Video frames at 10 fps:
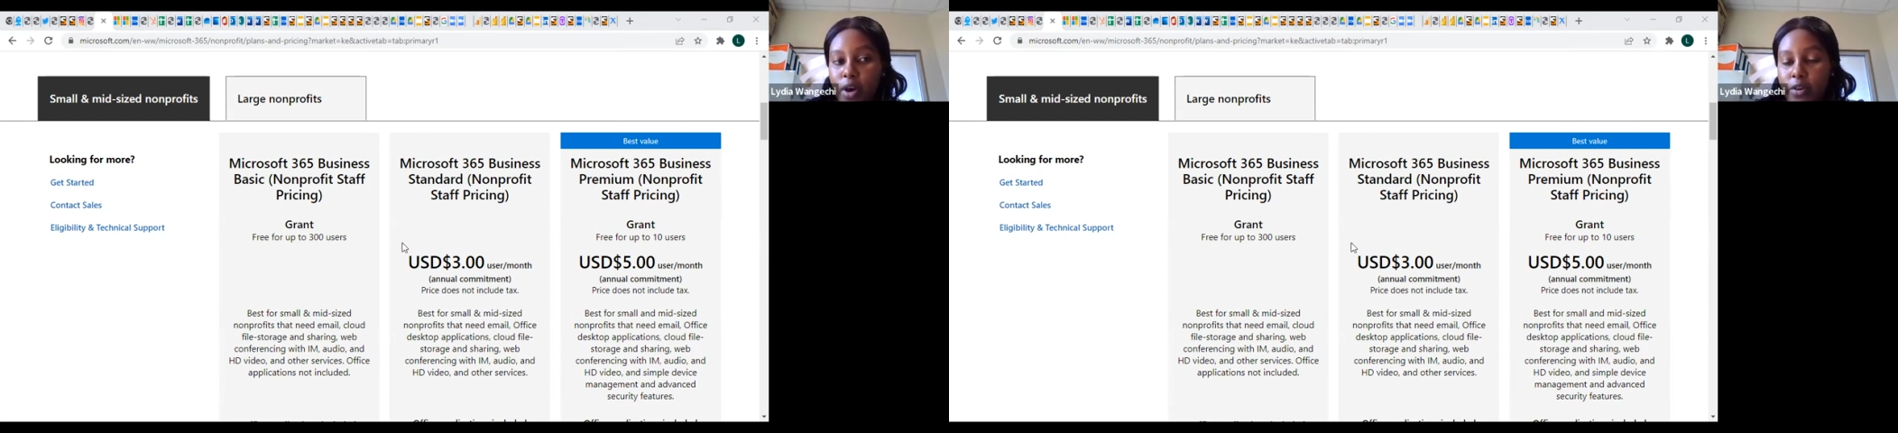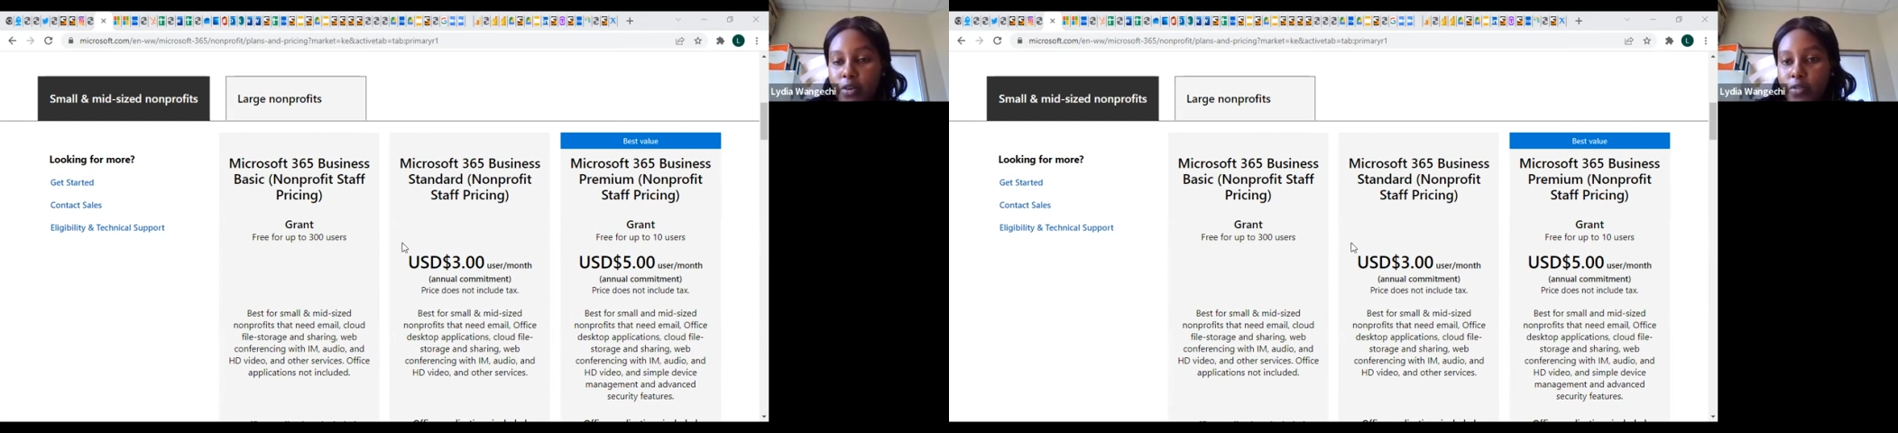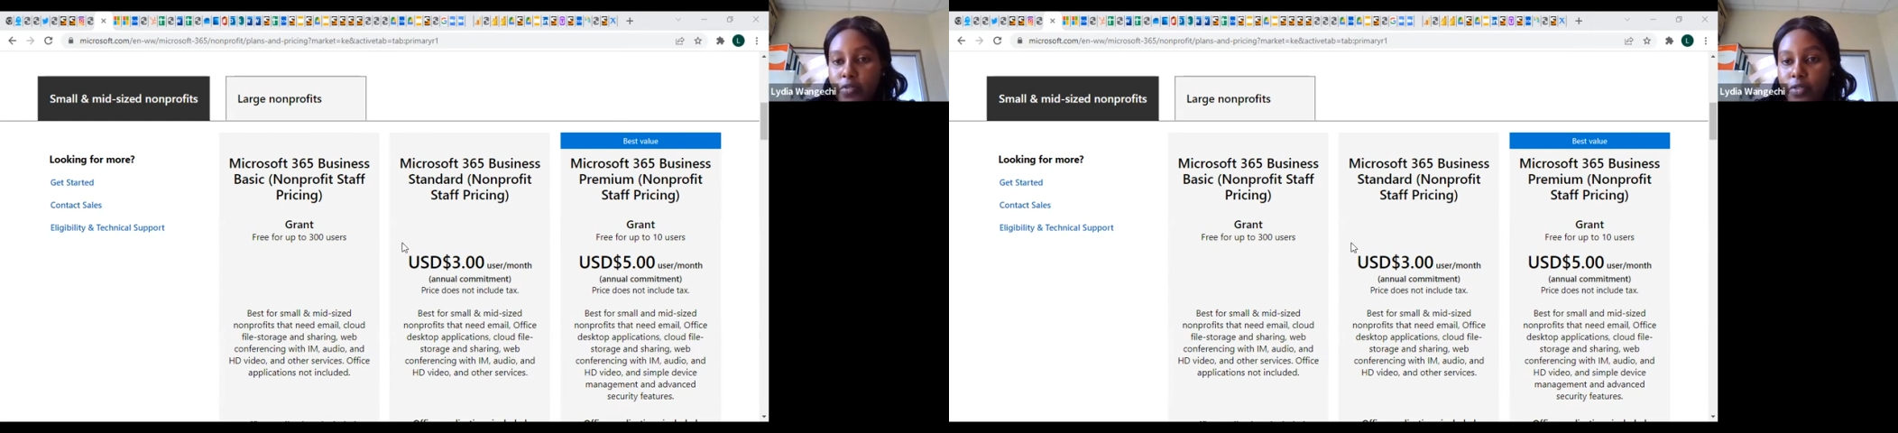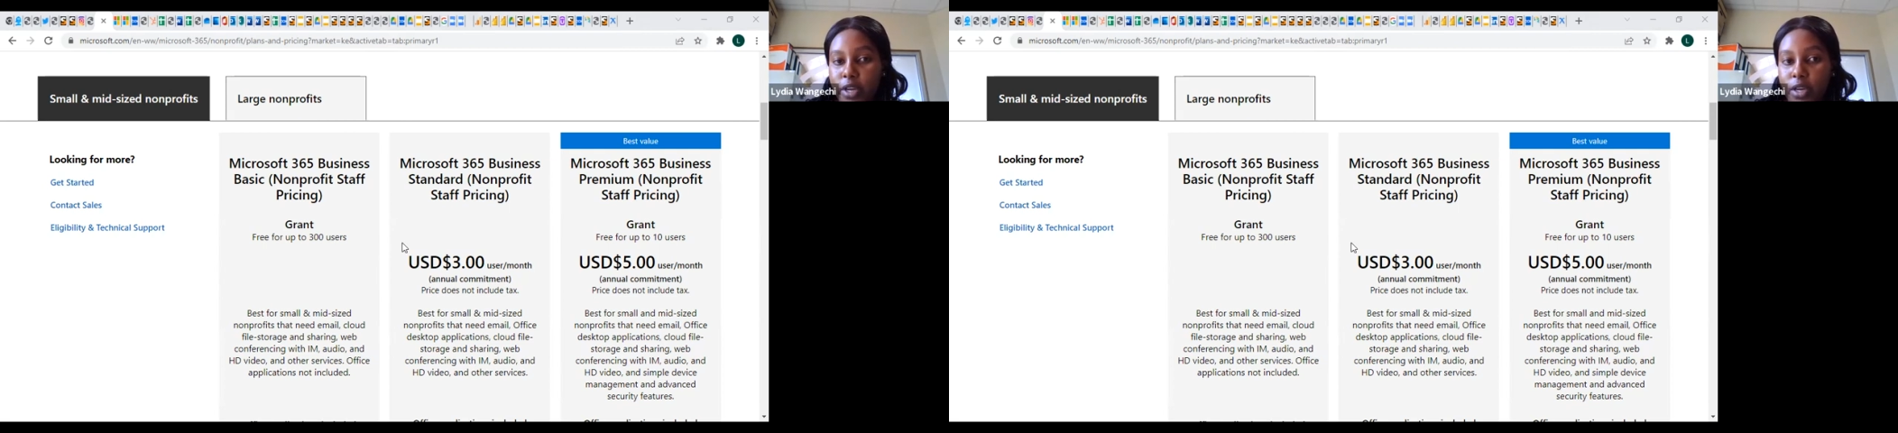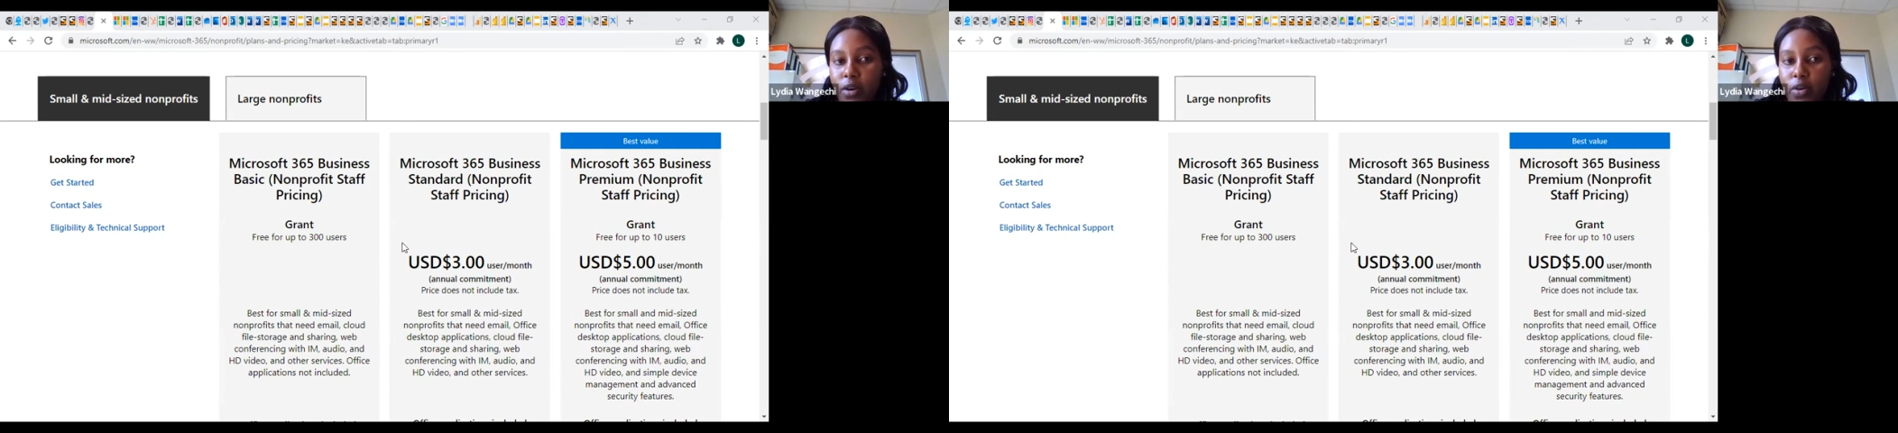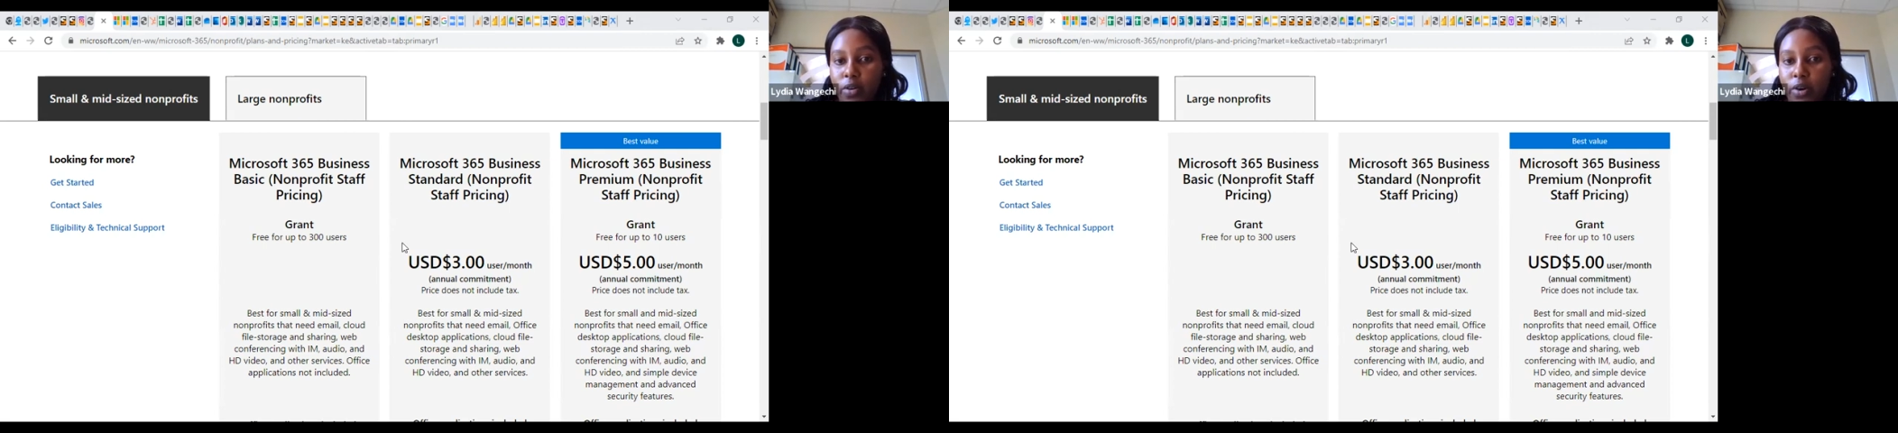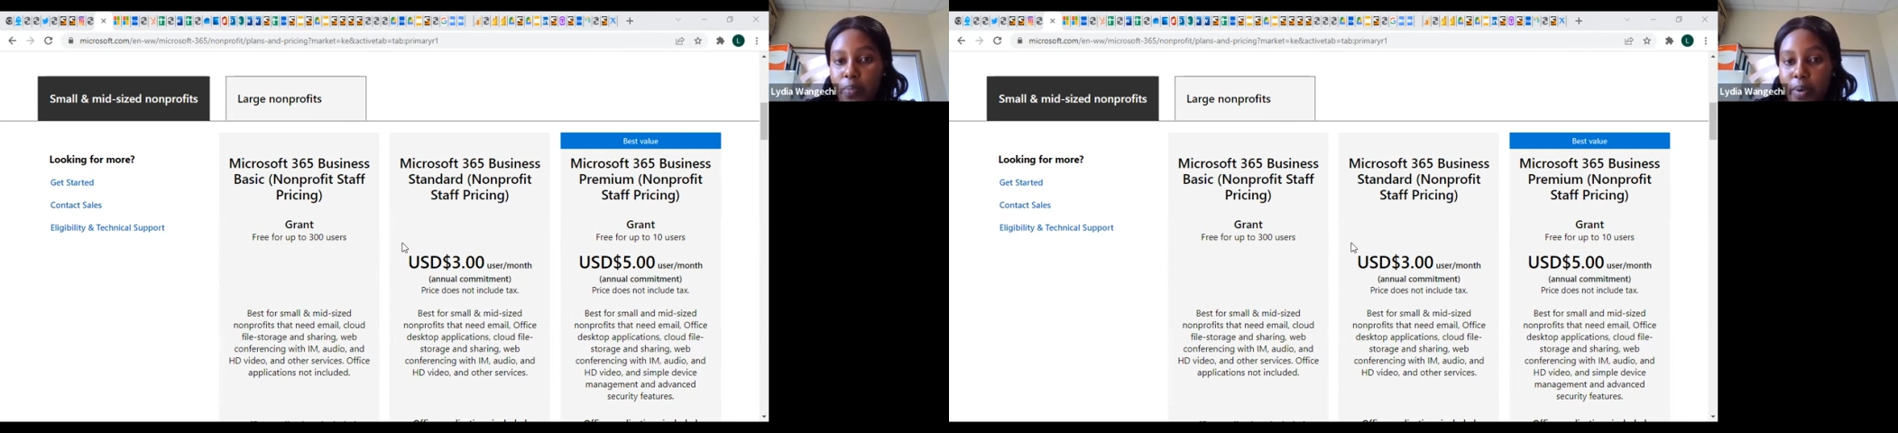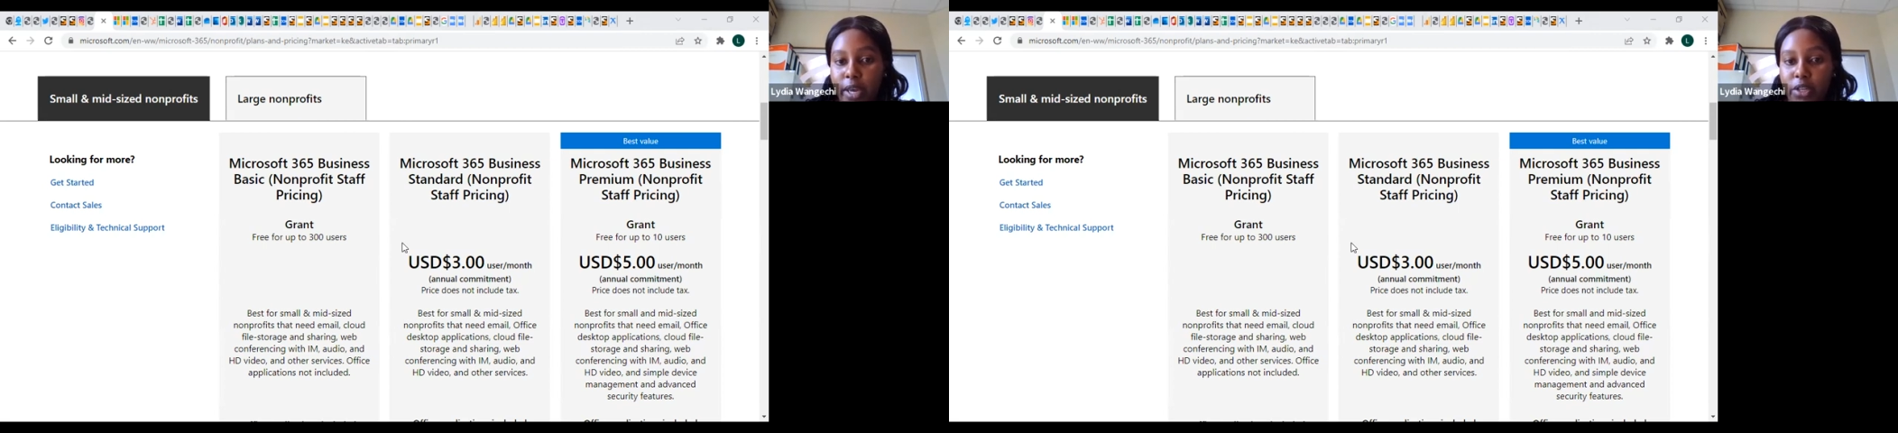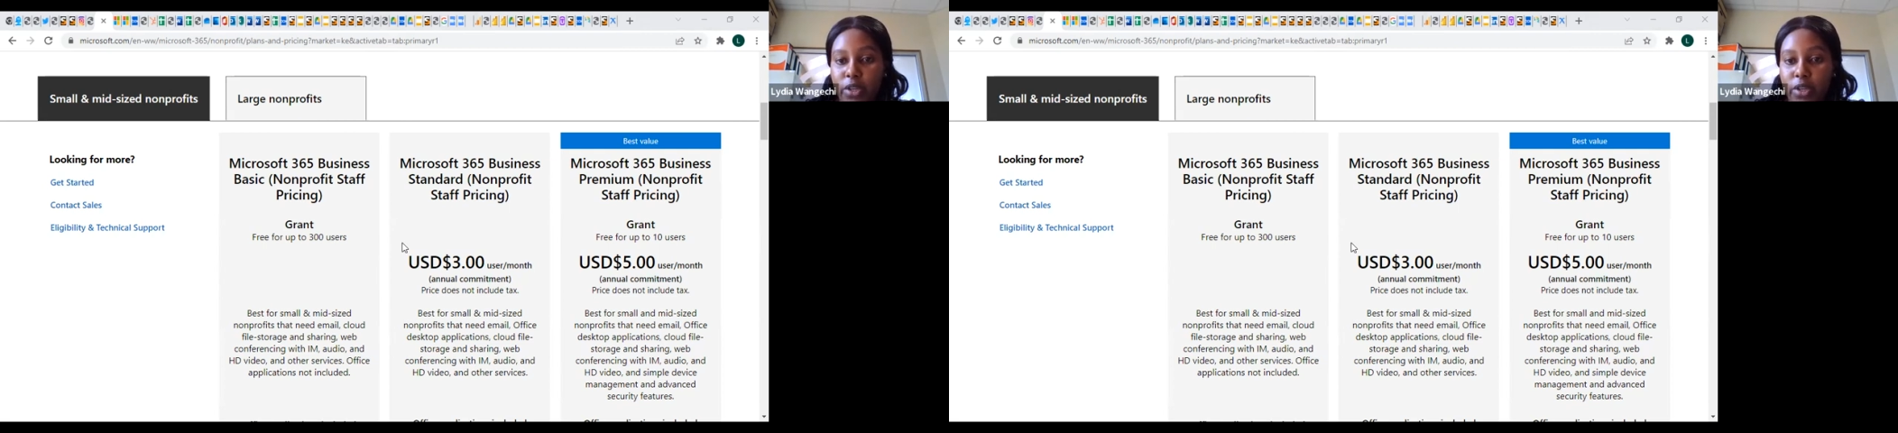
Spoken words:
are on free or on paid,